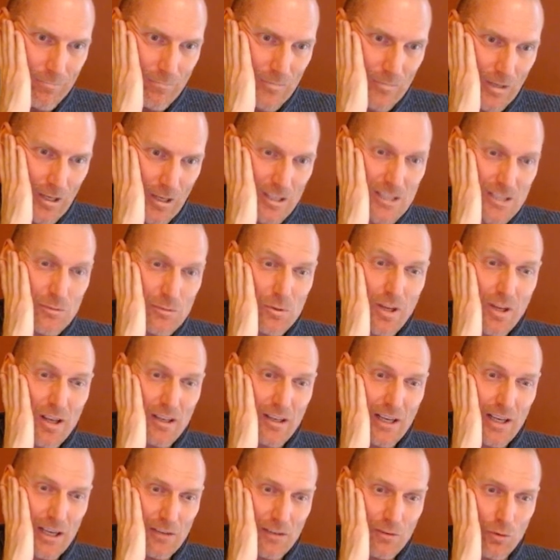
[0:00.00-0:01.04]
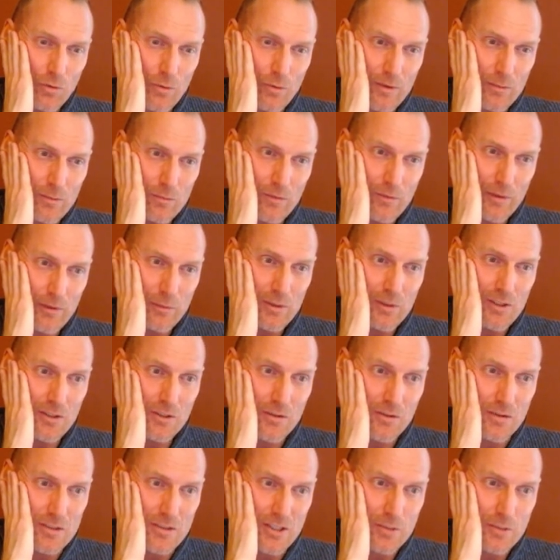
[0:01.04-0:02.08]
Because if we're not careful, we will
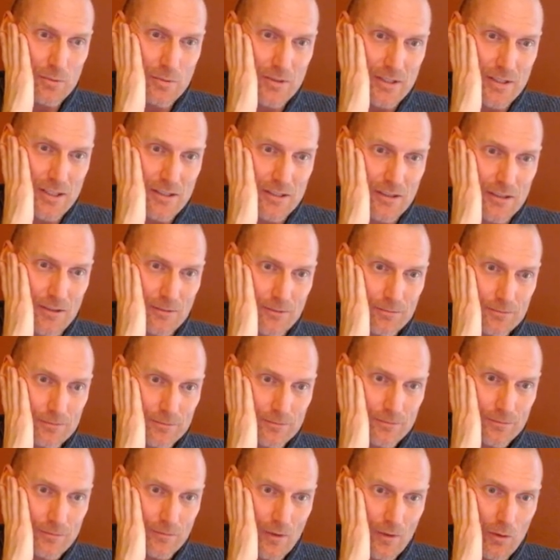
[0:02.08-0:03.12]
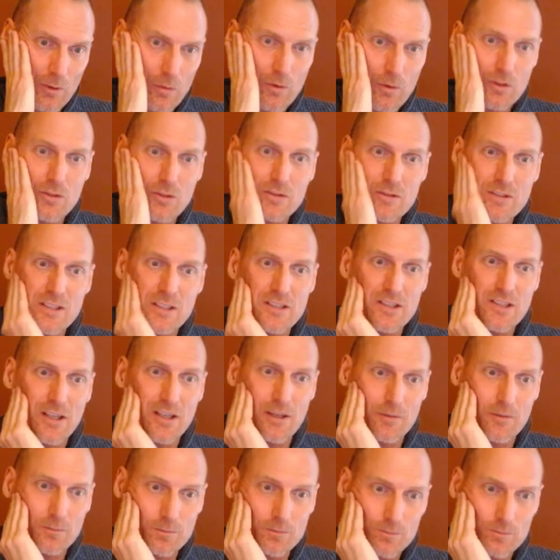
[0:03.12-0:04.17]
lose this position. We'll lose this
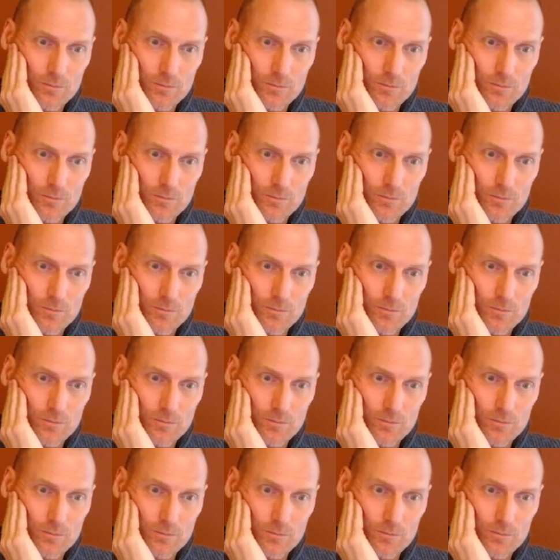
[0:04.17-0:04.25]
game.